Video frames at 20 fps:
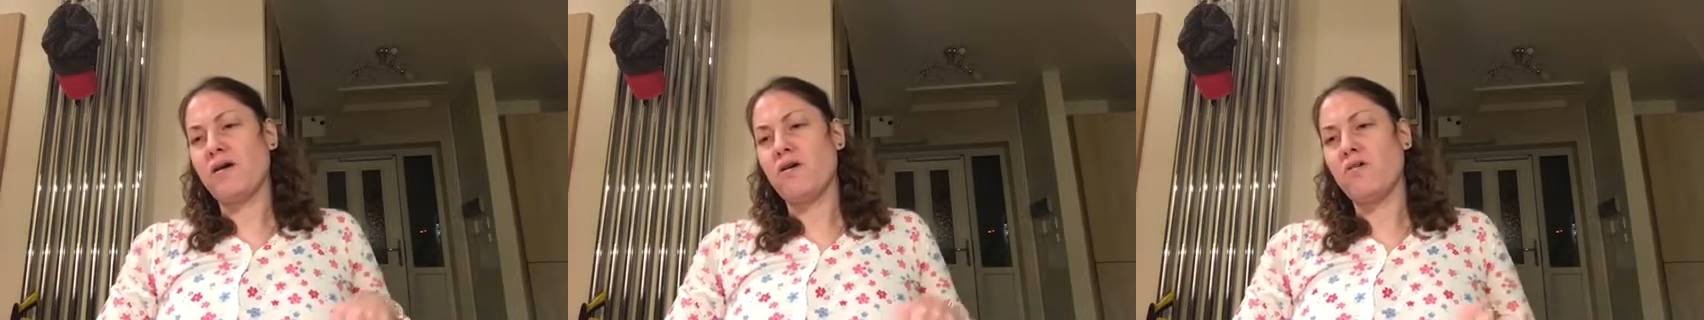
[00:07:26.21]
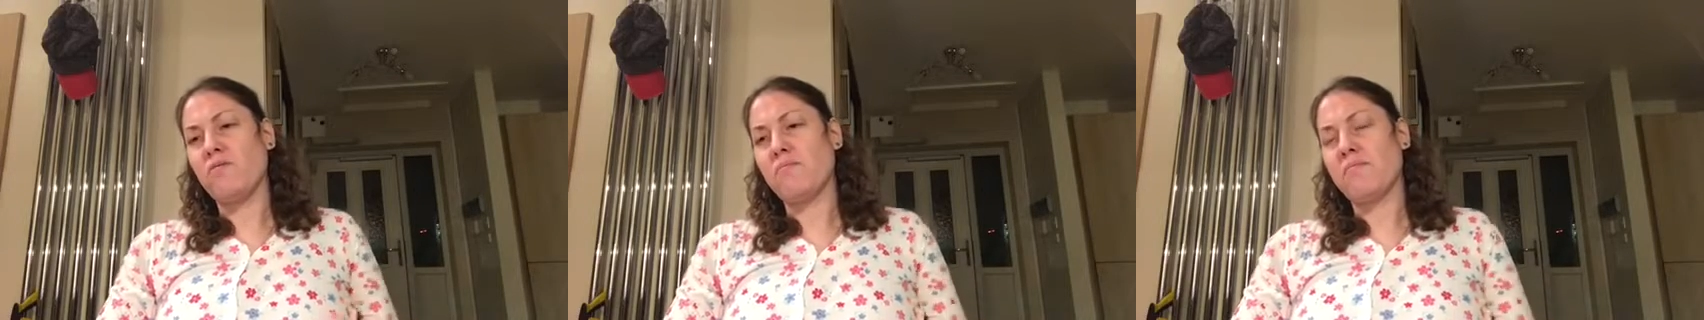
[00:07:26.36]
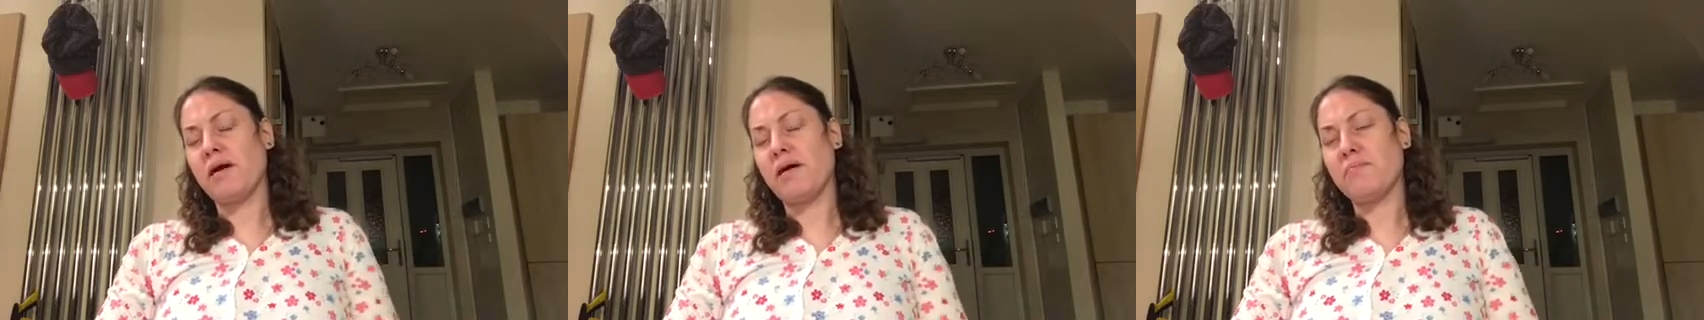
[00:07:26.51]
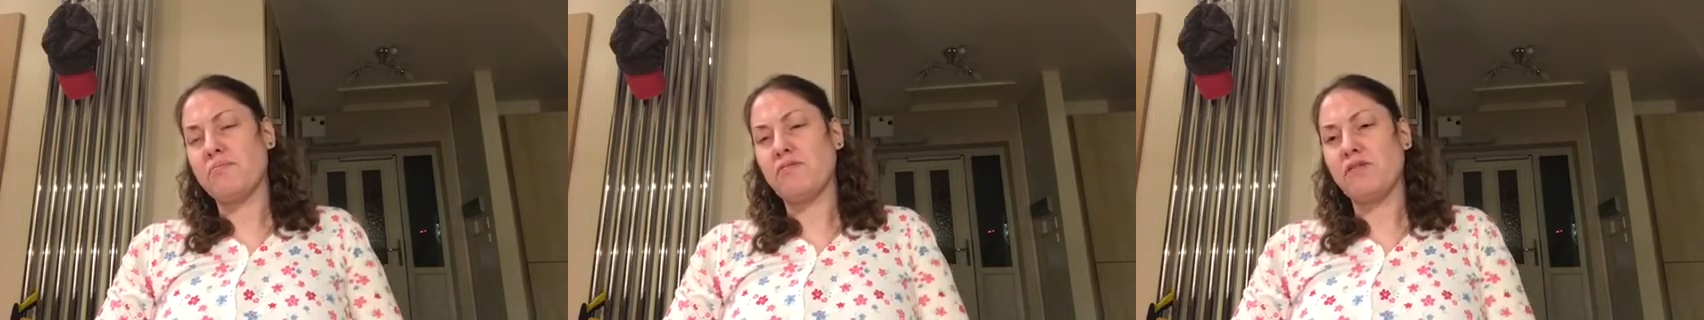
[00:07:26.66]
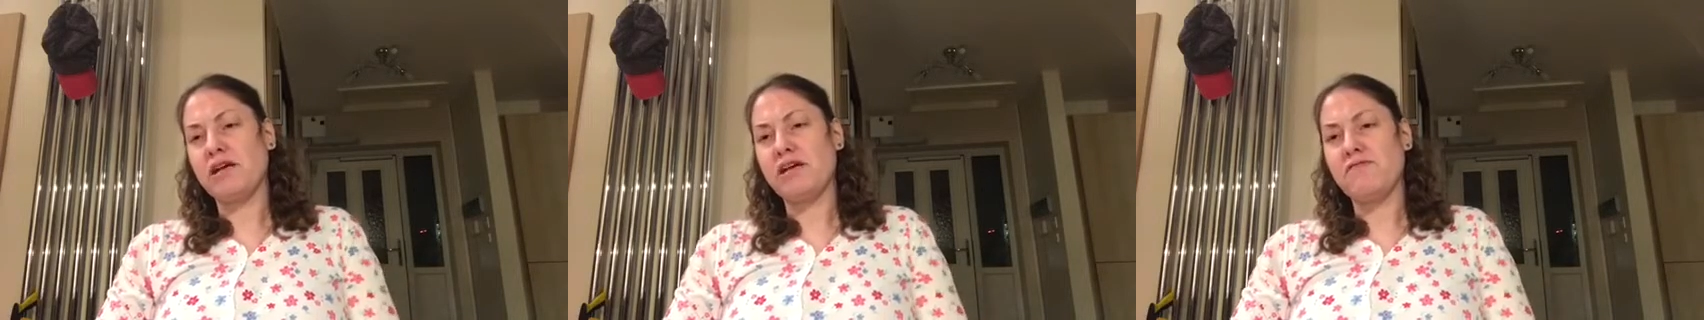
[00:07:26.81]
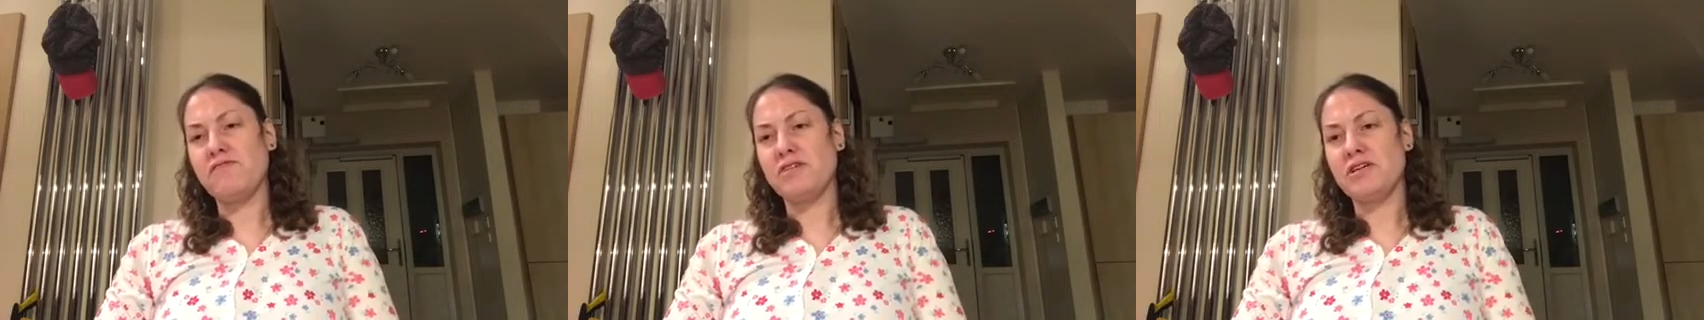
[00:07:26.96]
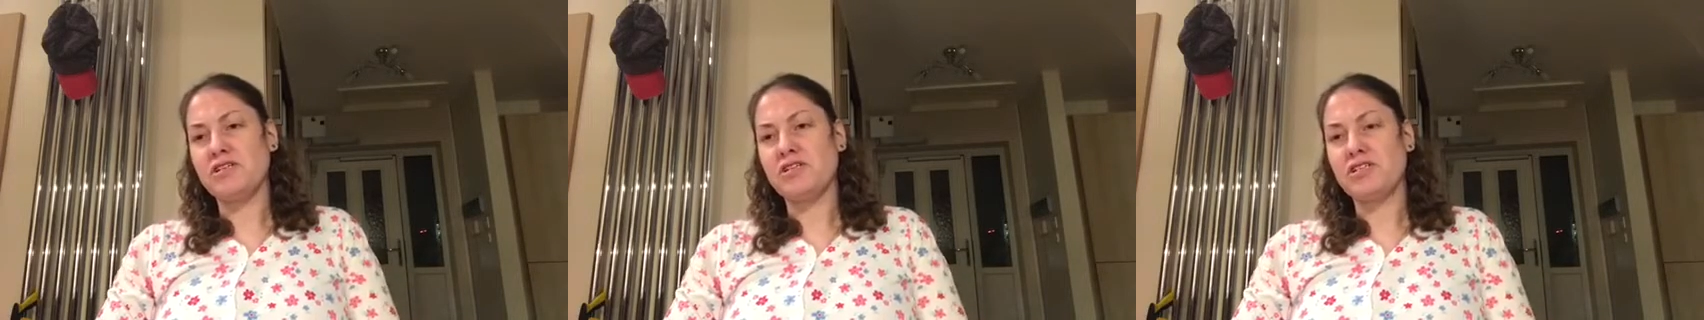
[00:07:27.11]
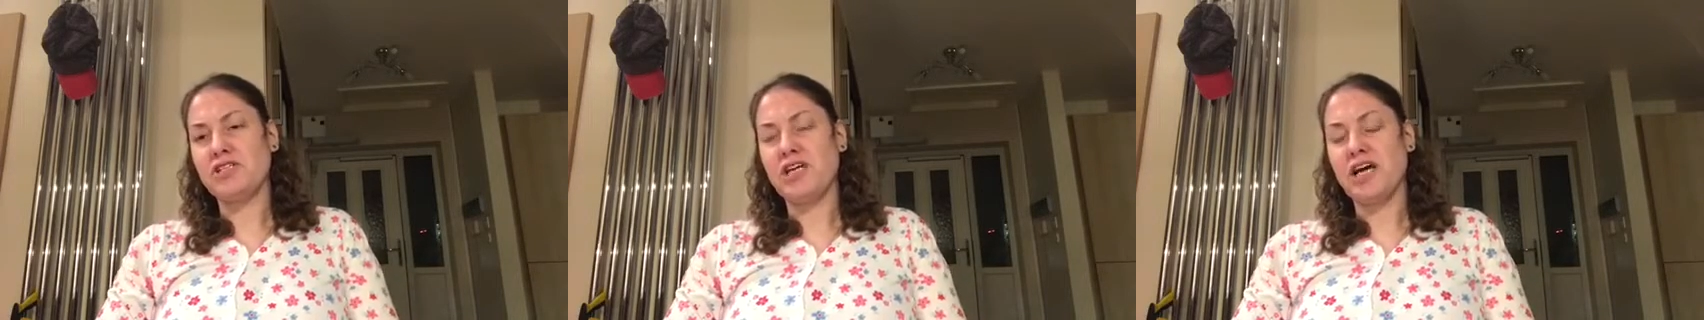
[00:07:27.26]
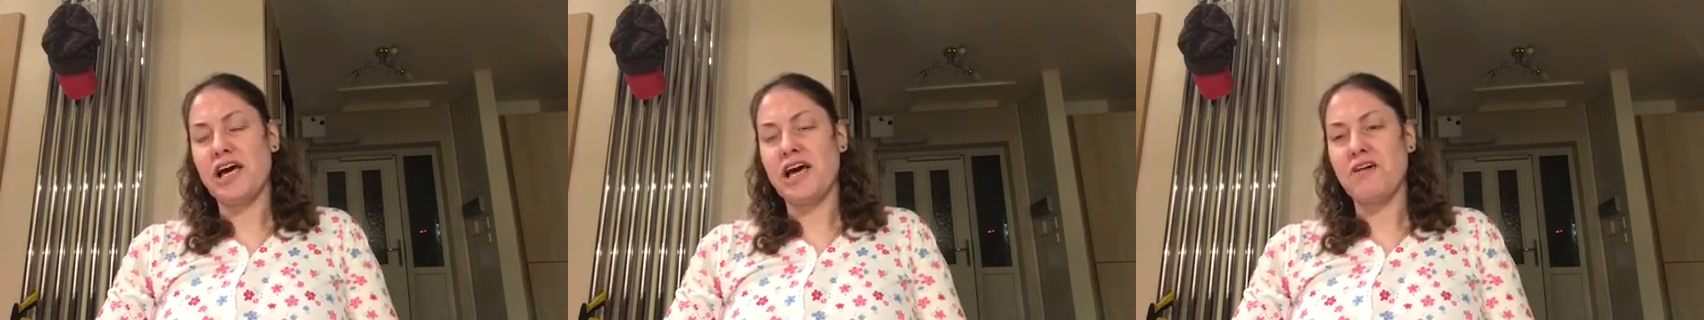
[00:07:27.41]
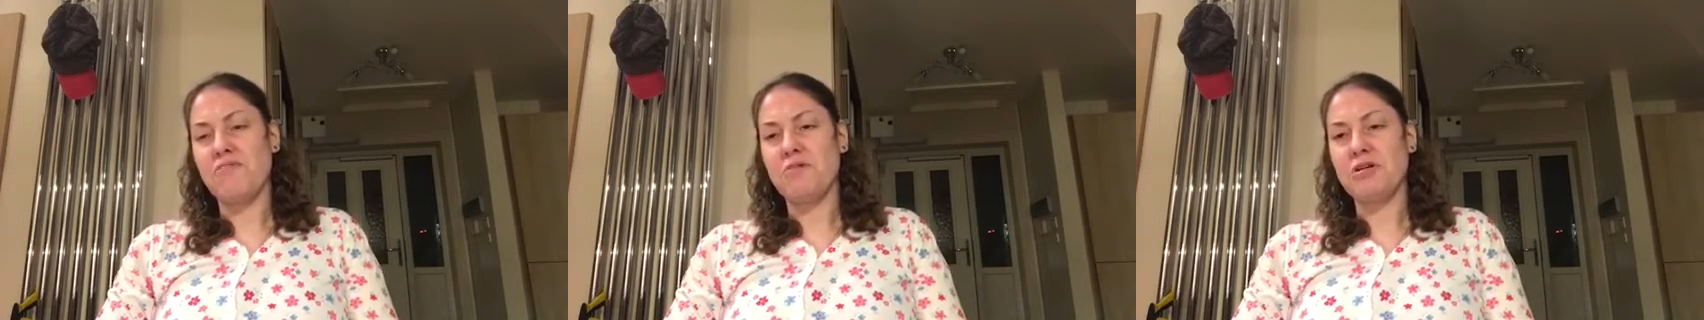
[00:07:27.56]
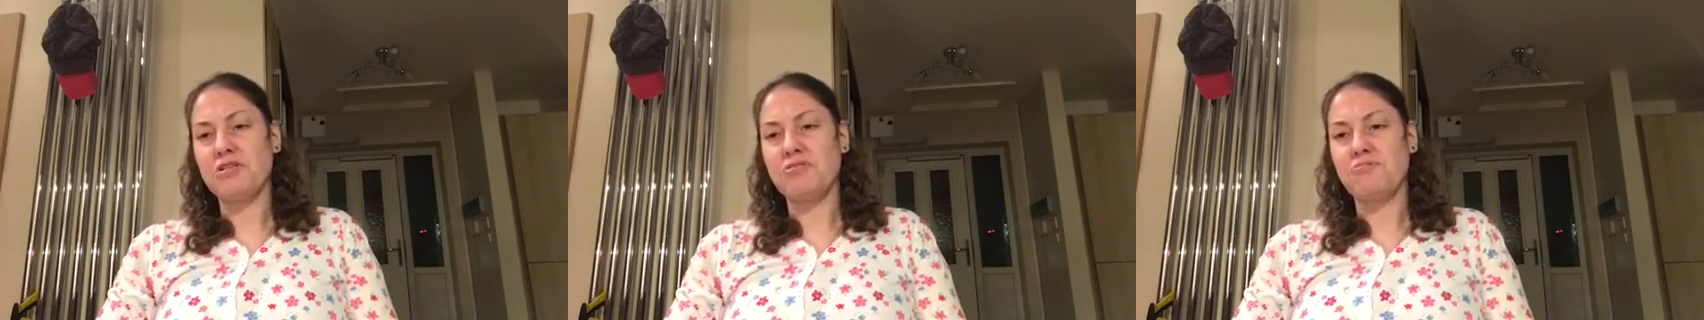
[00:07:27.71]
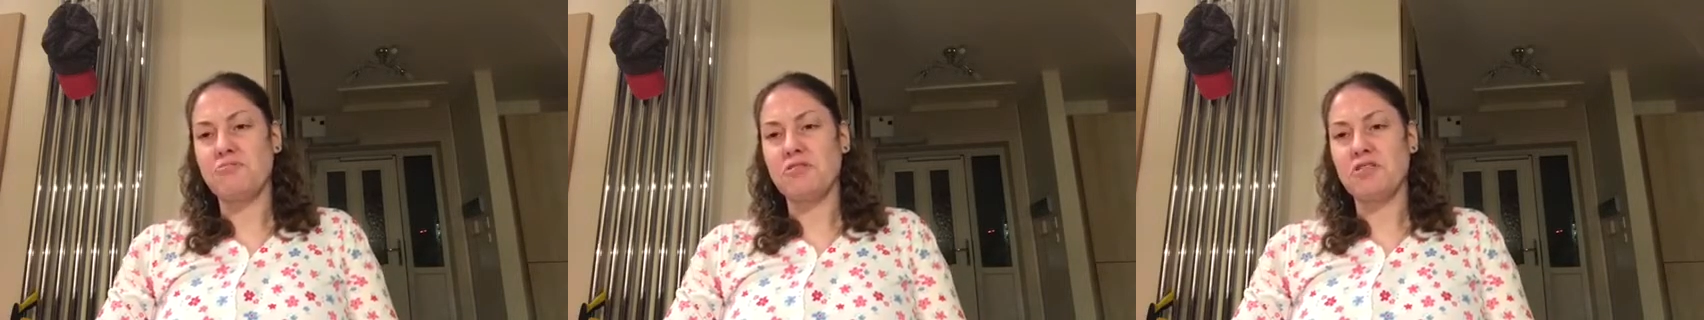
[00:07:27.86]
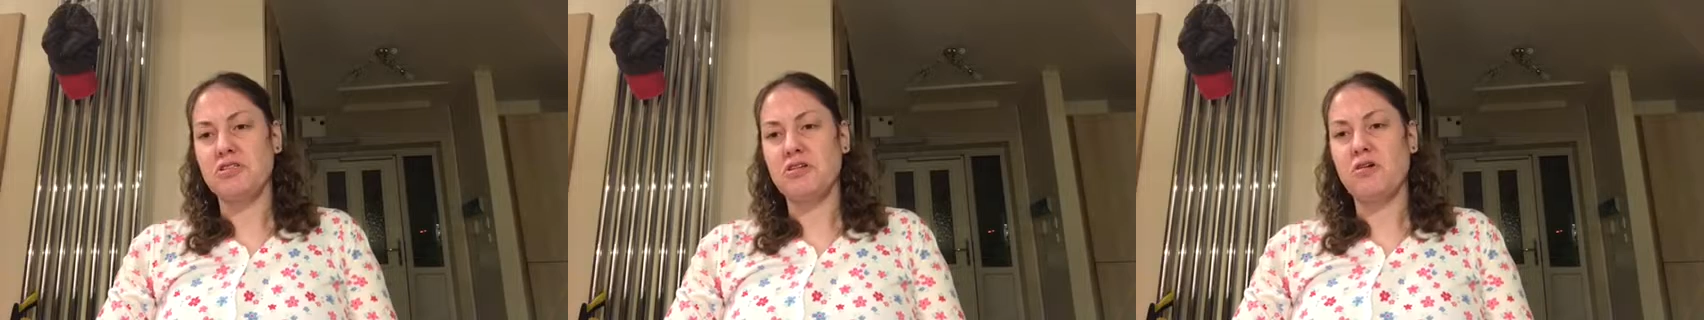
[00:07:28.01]
on my previous chair, which
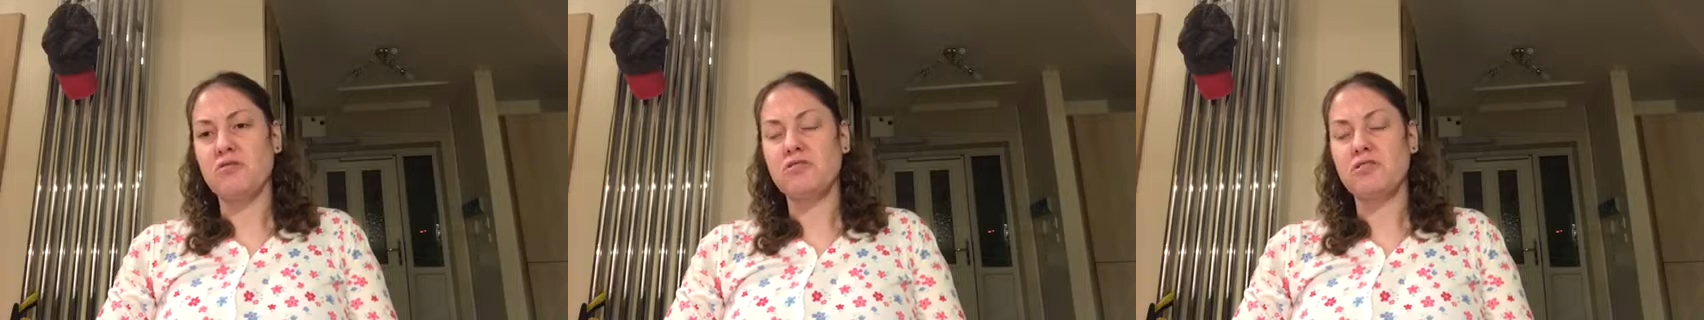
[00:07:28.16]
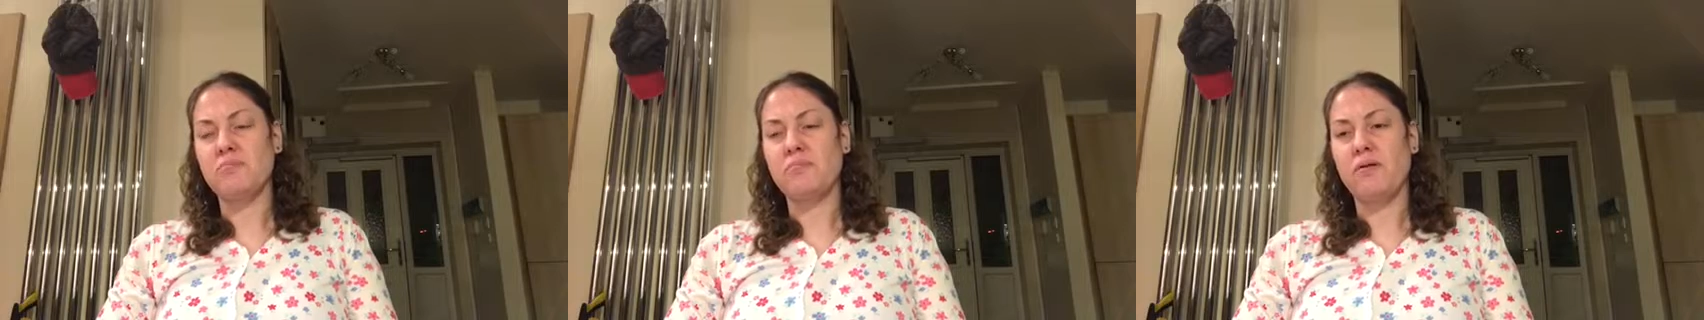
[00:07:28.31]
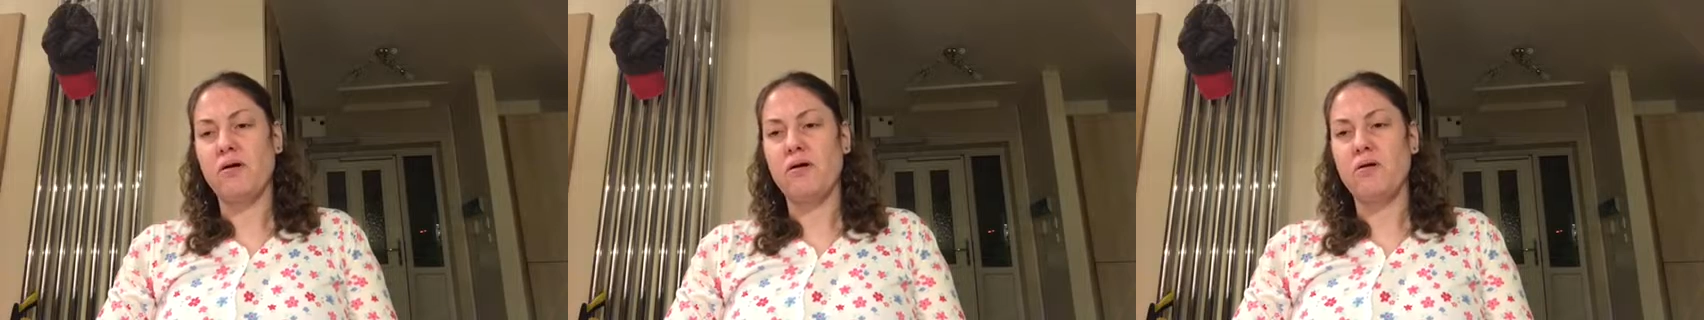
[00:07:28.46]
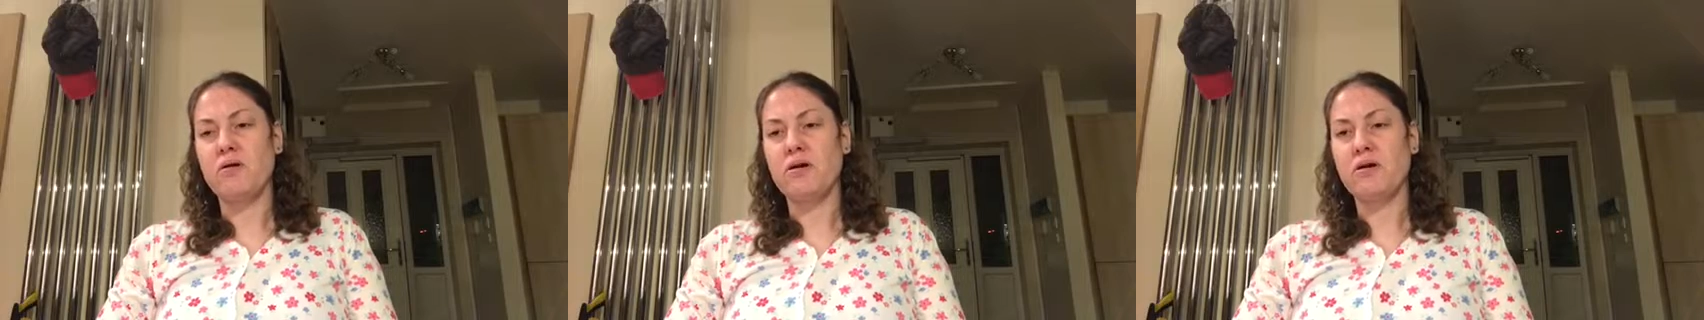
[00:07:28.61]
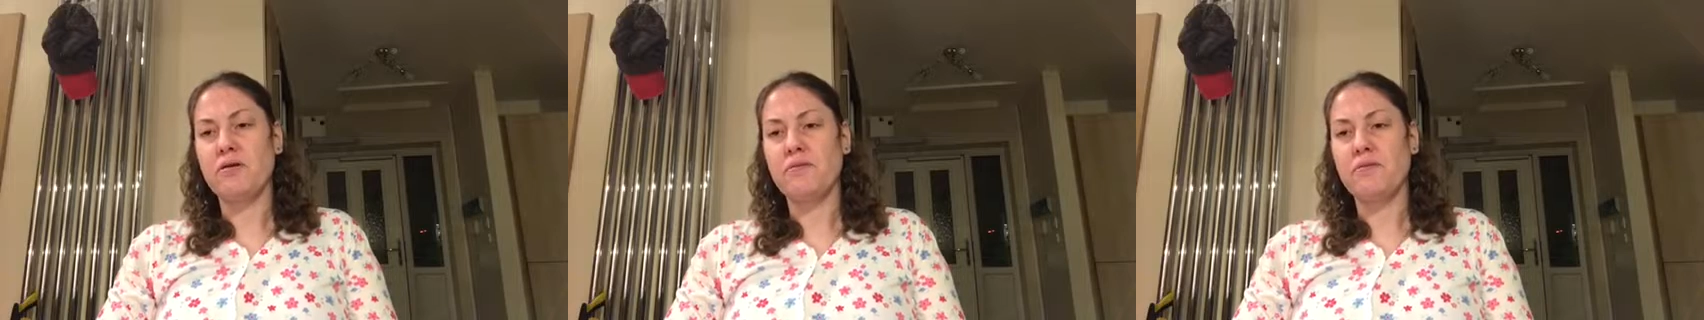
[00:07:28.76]
was an Otterbock